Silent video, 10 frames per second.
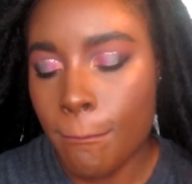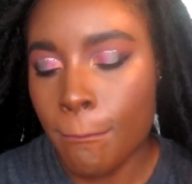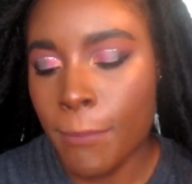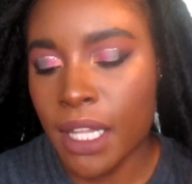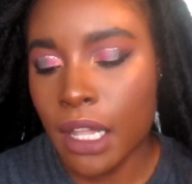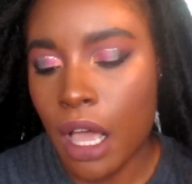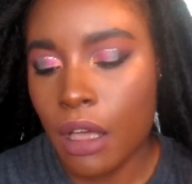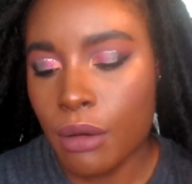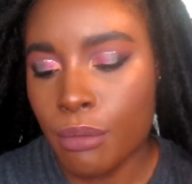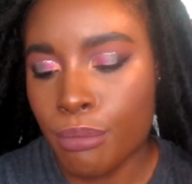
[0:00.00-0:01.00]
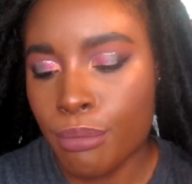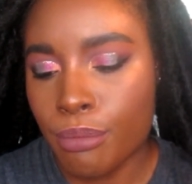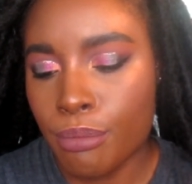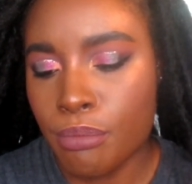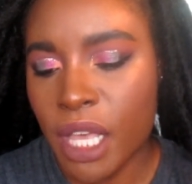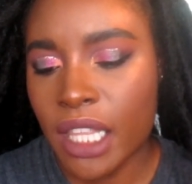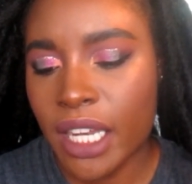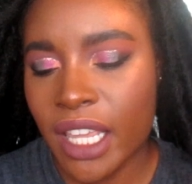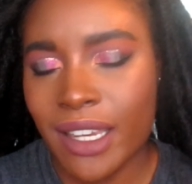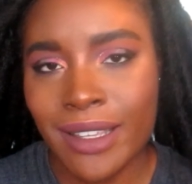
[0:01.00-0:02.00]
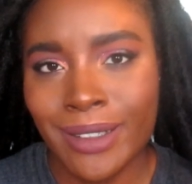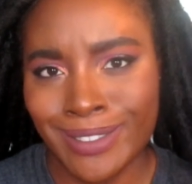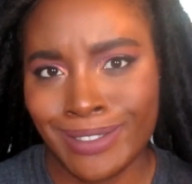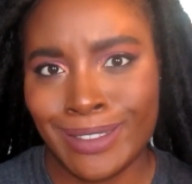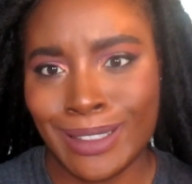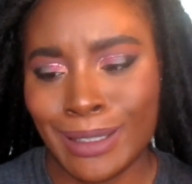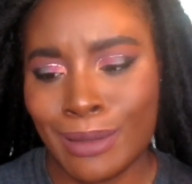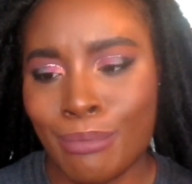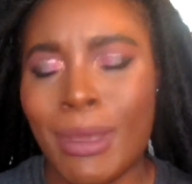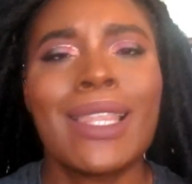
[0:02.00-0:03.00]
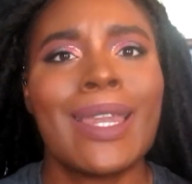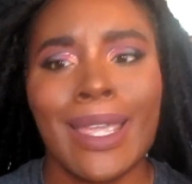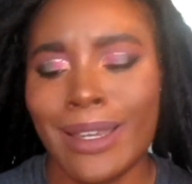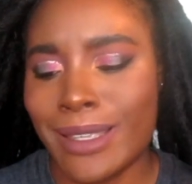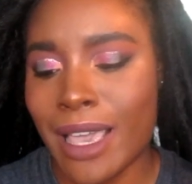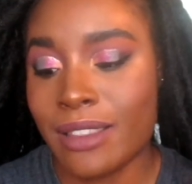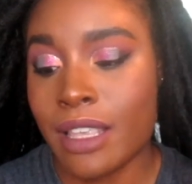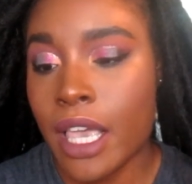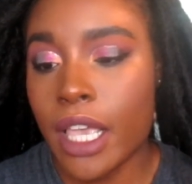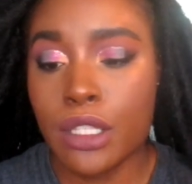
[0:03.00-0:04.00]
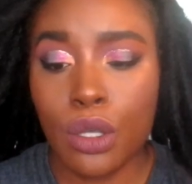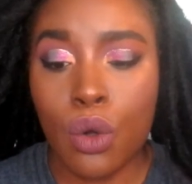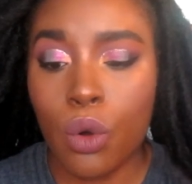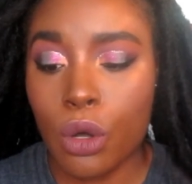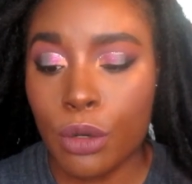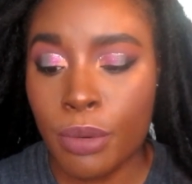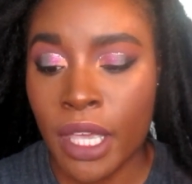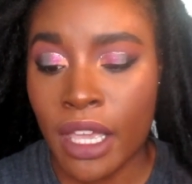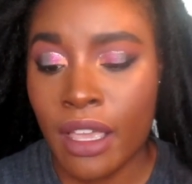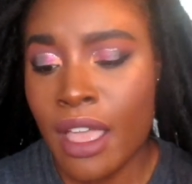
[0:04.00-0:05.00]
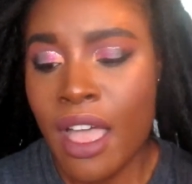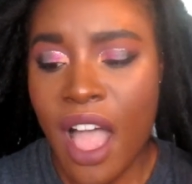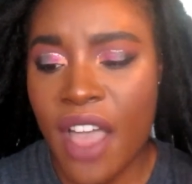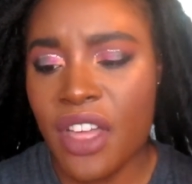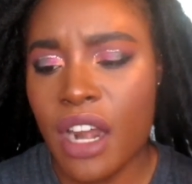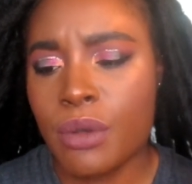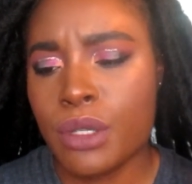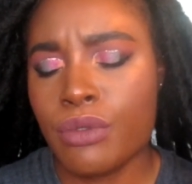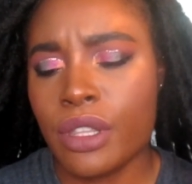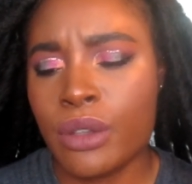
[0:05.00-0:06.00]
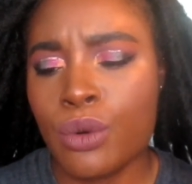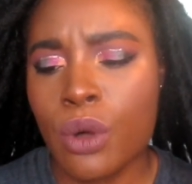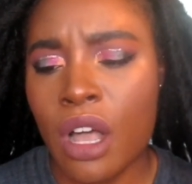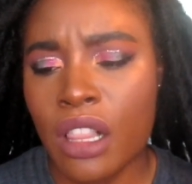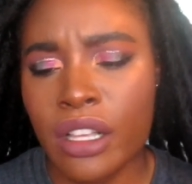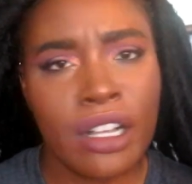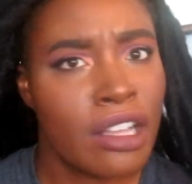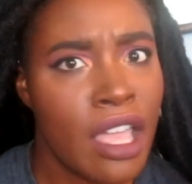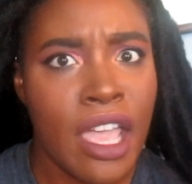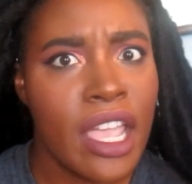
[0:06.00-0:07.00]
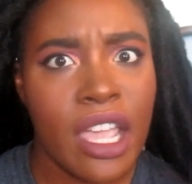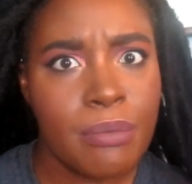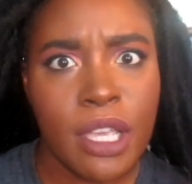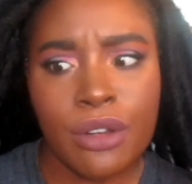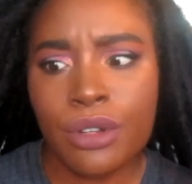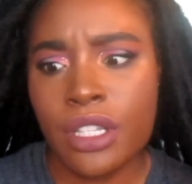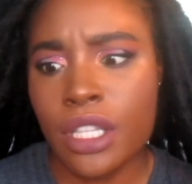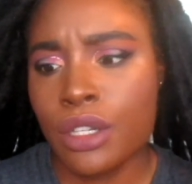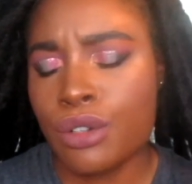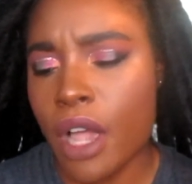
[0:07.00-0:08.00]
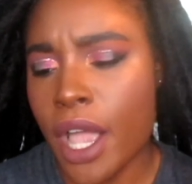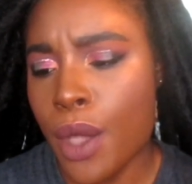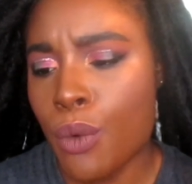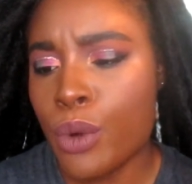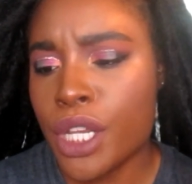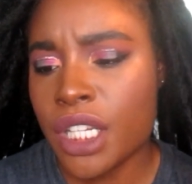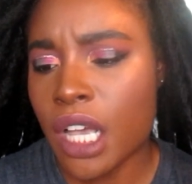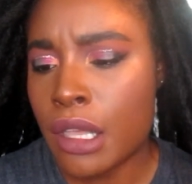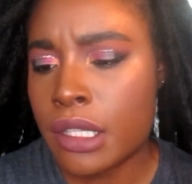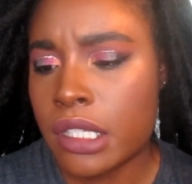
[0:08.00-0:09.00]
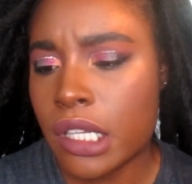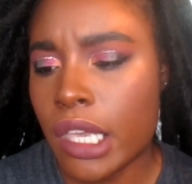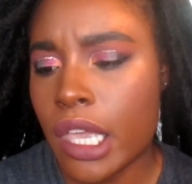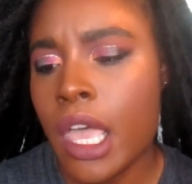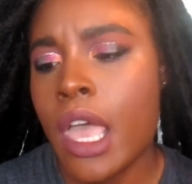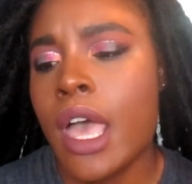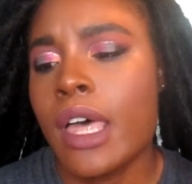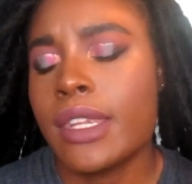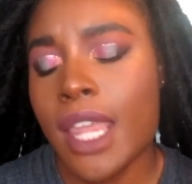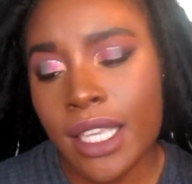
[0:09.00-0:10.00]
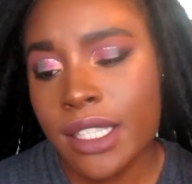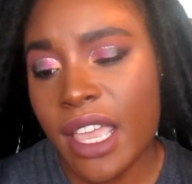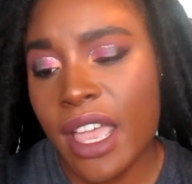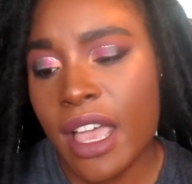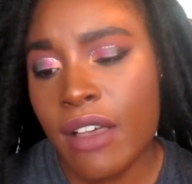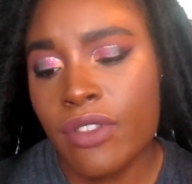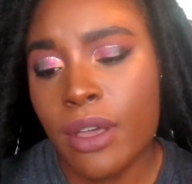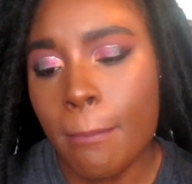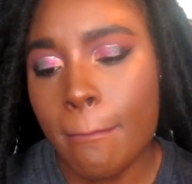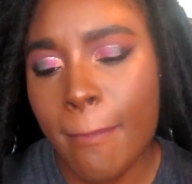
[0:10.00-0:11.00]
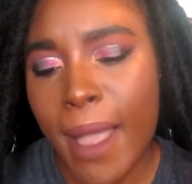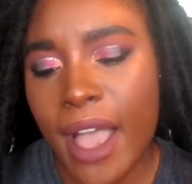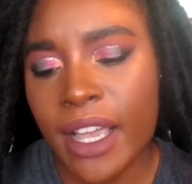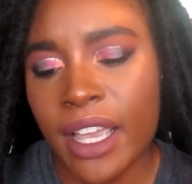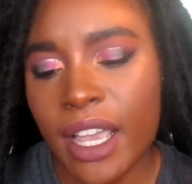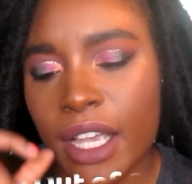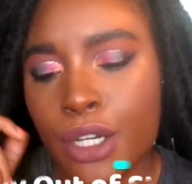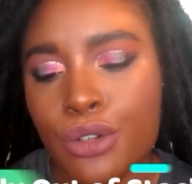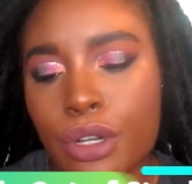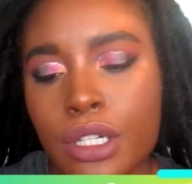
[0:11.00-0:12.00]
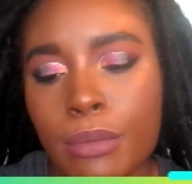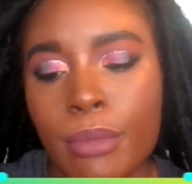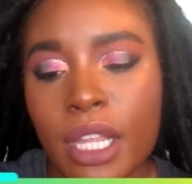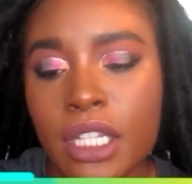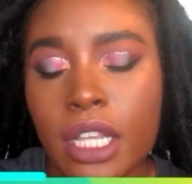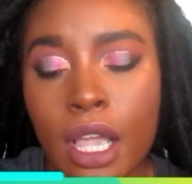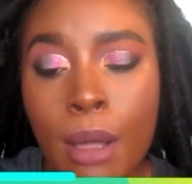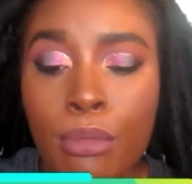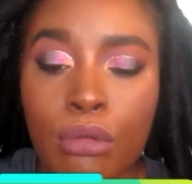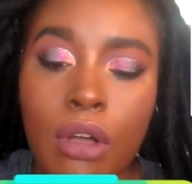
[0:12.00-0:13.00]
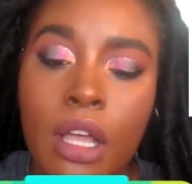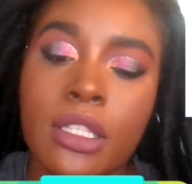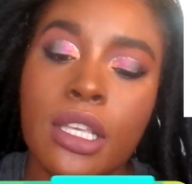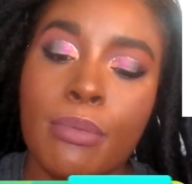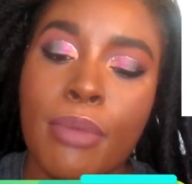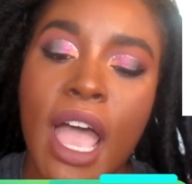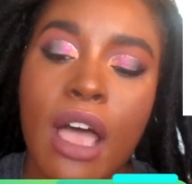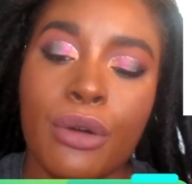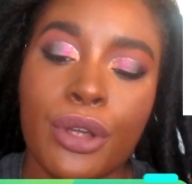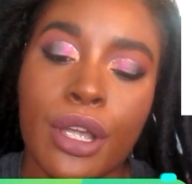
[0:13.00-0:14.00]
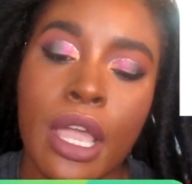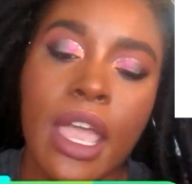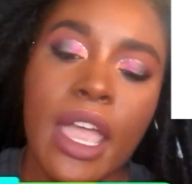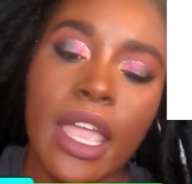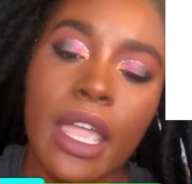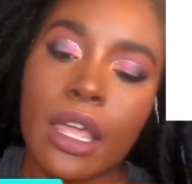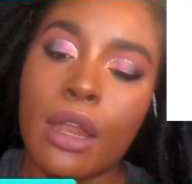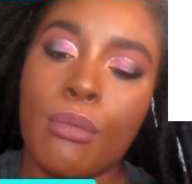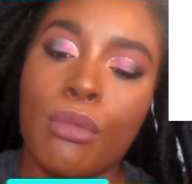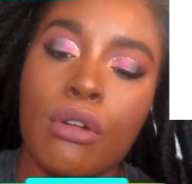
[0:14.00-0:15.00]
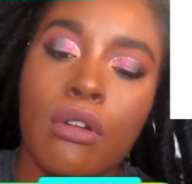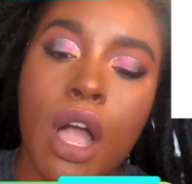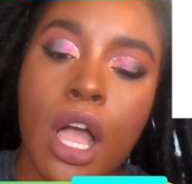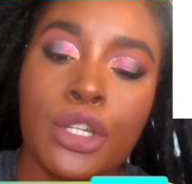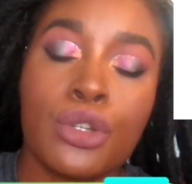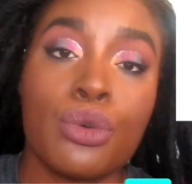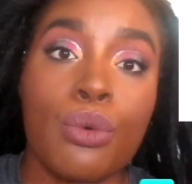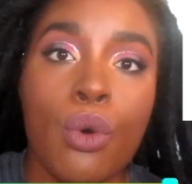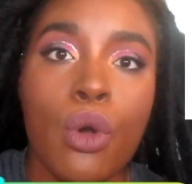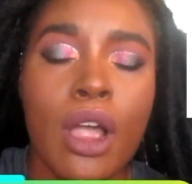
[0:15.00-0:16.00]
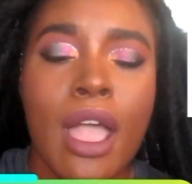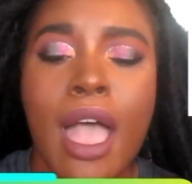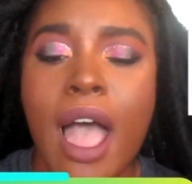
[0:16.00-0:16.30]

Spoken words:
Milani. Melanade. Yes, it's a coral pink. I thought it was a really cool color. It'd be interesting to try it. We shall see. Next, I have the MAC Extra Dimension Bronzing Powder in Mirage Noir.